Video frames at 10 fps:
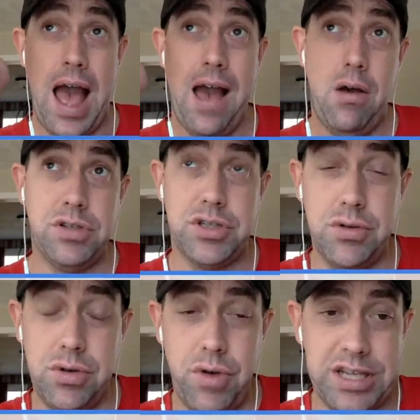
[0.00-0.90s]
how
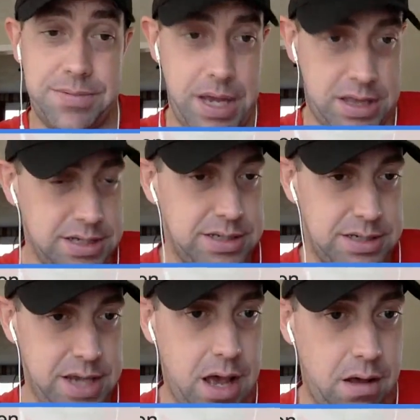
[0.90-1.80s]
soon do I expect this to
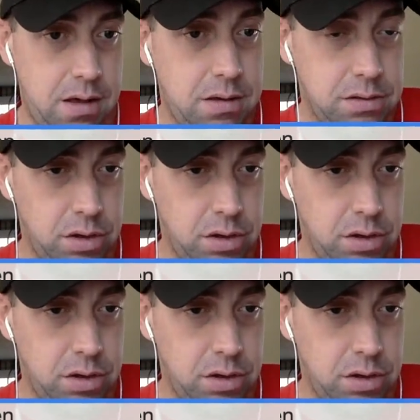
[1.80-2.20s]
sell?